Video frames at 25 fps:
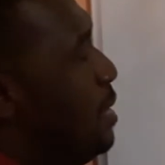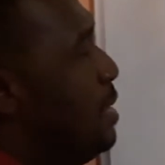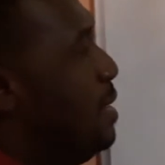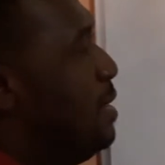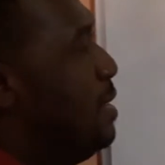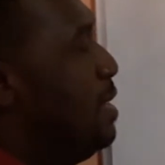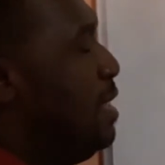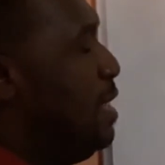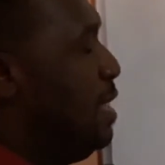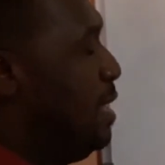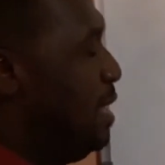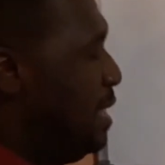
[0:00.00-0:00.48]

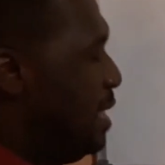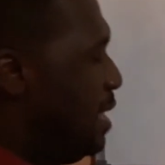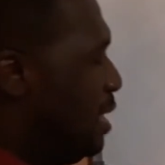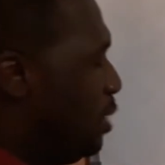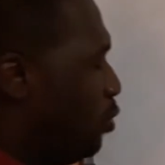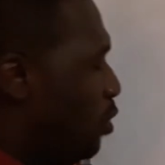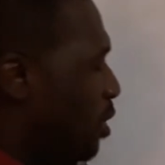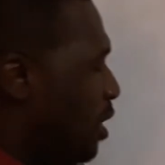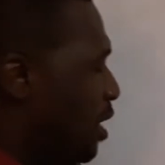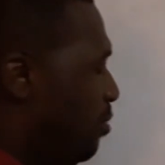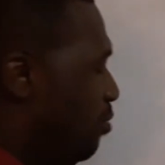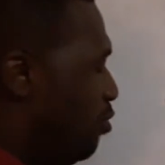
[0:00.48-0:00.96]
the
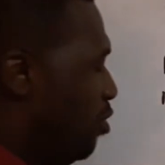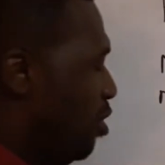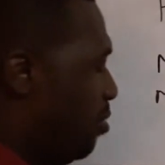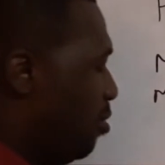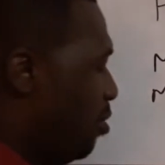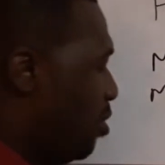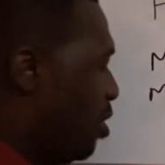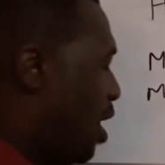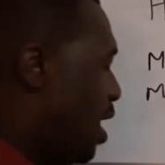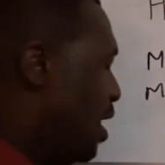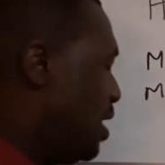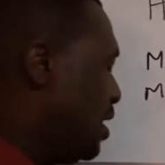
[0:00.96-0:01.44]
equilibrium
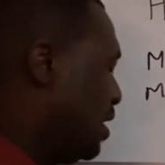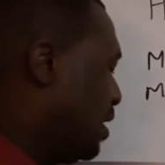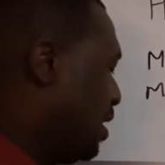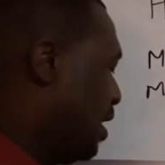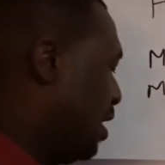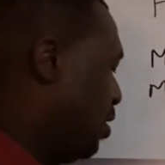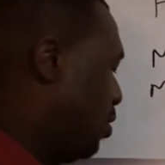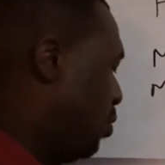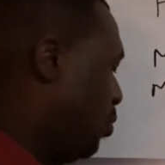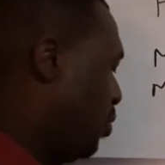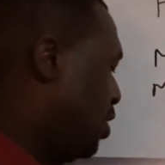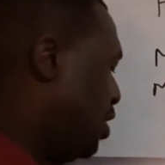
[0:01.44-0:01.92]
constant,